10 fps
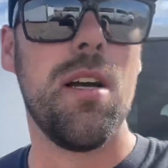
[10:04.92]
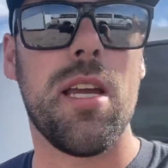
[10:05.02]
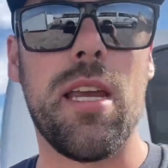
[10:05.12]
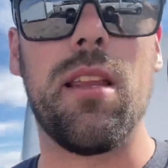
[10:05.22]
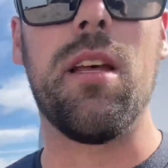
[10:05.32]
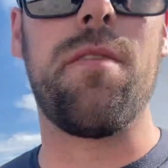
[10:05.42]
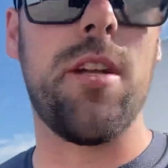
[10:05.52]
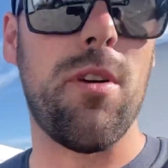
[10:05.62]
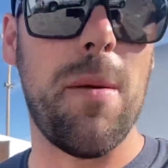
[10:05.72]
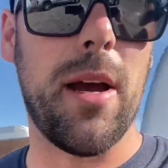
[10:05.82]
He
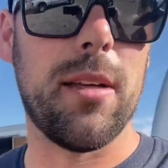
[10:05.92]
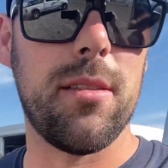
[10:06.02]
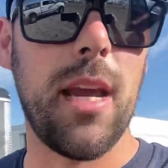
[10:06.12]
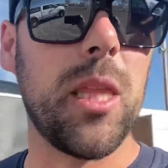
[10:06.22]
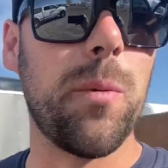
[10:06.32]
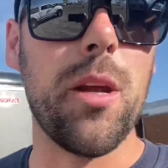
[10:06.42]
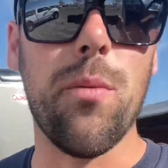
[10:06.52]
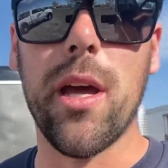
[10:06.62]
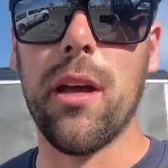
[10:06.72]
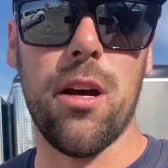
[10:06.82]
lifted right past the eighth, but he
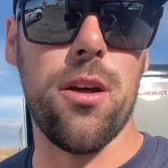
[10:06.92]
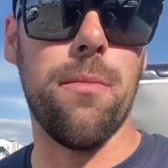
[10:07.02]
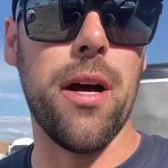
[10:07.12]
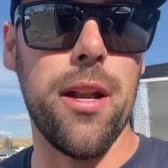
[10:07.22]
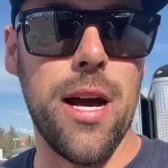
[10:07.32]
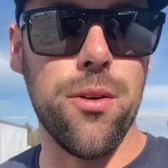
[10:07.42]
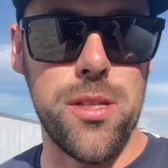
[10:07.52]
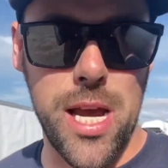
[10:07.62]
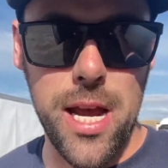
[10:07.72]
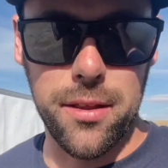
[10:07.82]
went 100 mile an hour in
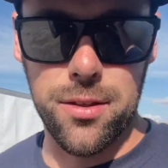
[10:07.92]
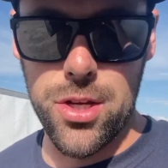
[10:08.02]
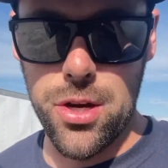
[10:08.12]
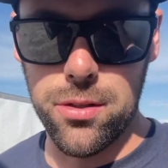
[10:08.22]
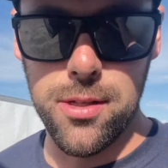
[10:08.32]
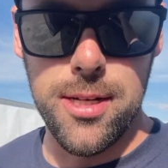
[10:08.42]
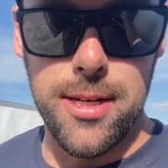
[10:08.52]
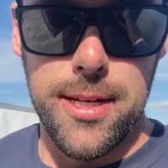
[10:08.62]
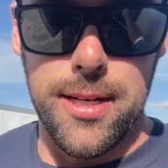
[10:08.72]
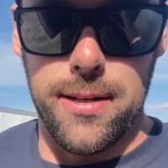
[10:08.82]
the eighth. So,
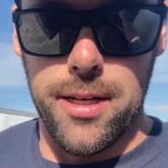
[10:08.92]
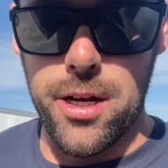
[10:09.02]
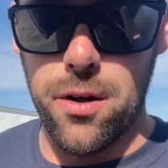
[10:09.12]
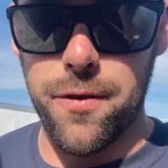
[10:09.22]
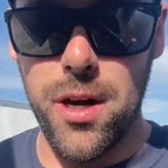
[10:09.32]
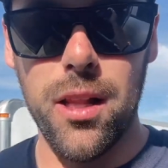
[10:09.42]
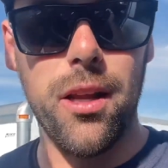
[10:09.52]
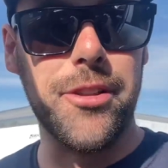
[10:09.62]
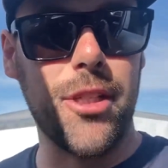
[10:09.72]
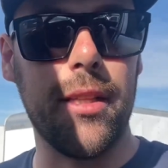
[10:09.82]
for not
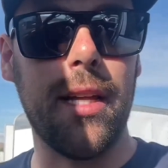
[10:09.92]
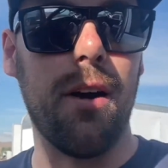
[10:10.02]
launching it that